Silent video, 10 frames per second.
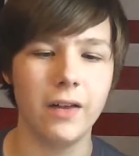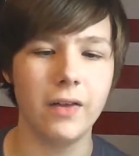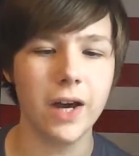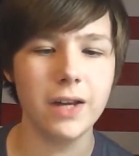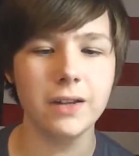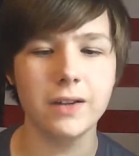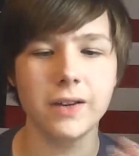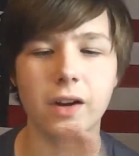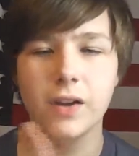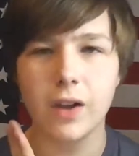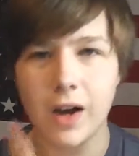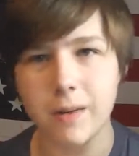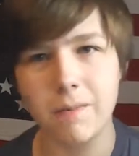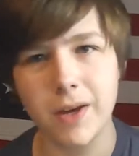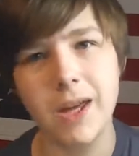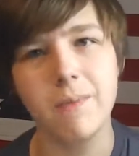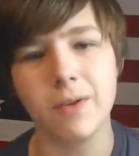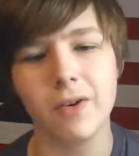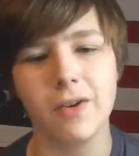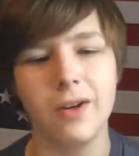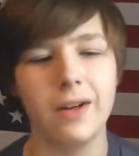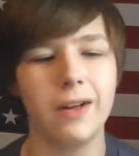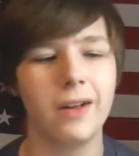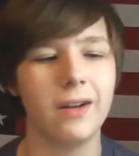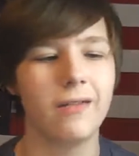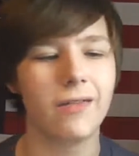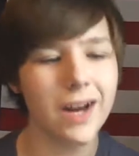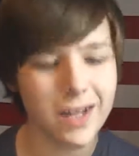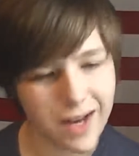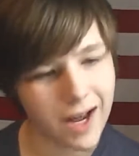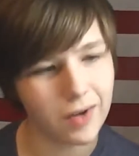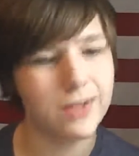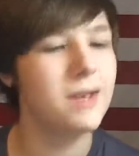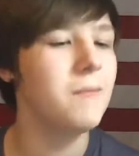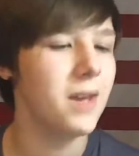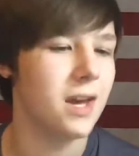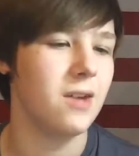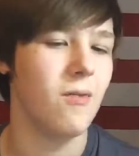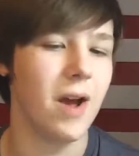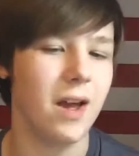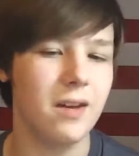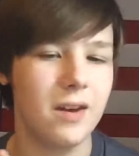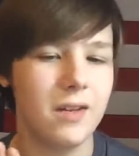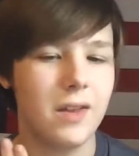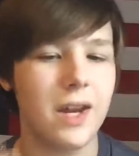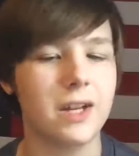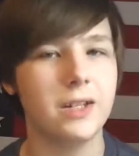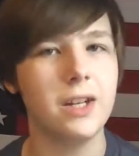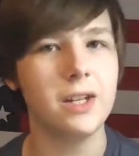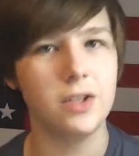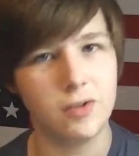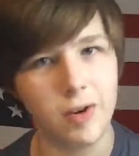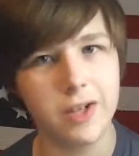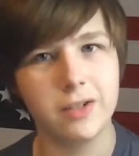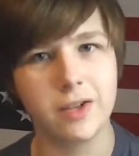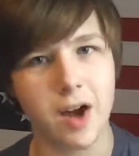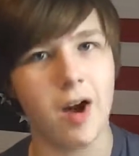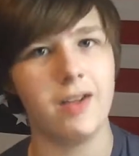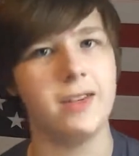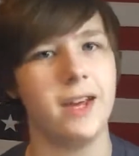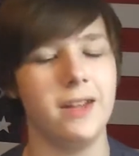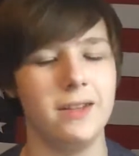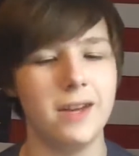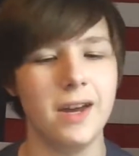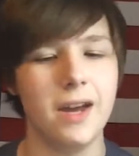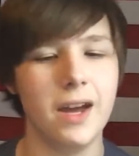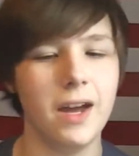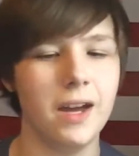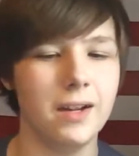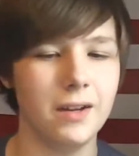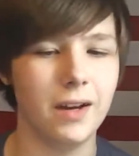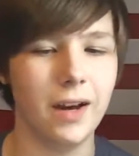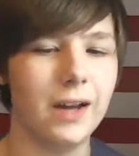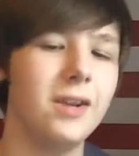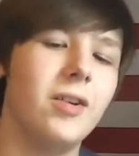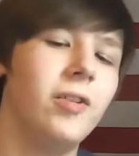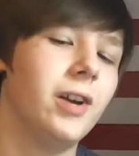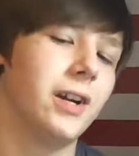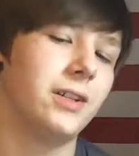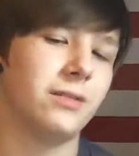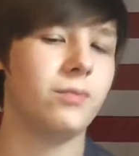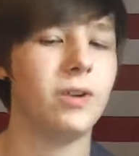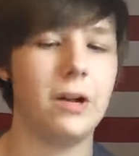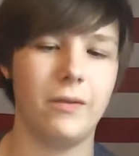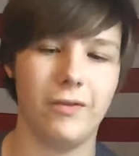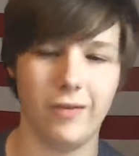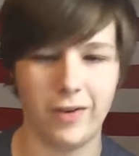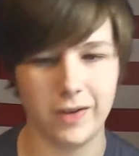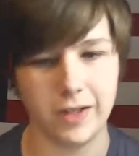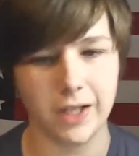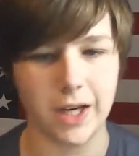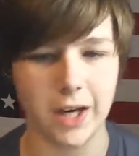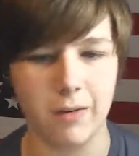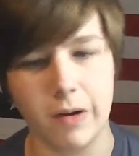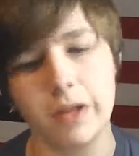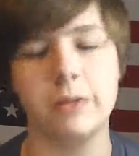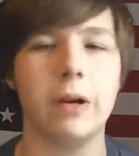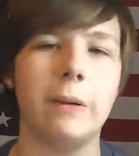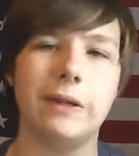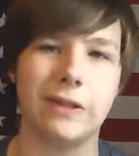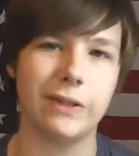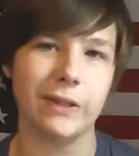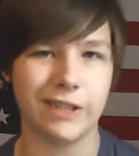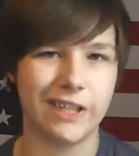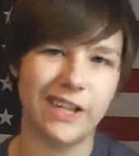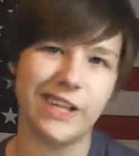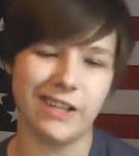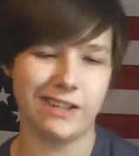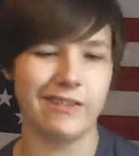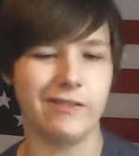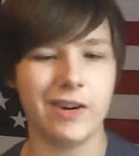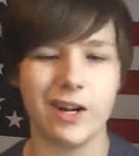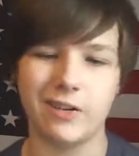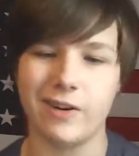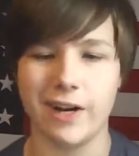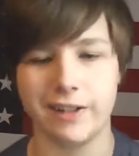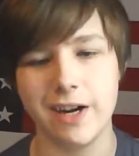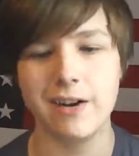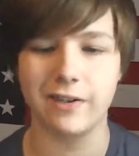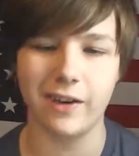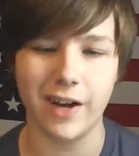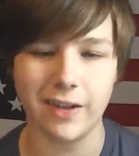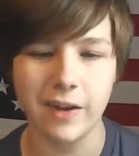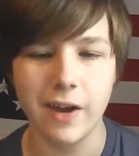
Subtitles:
That is a lot of people, right now, to me anyway, that actually enjoys your content. And I know you guys are probably going to say, well, it's probably just little kids who watch your Not Scared a lot.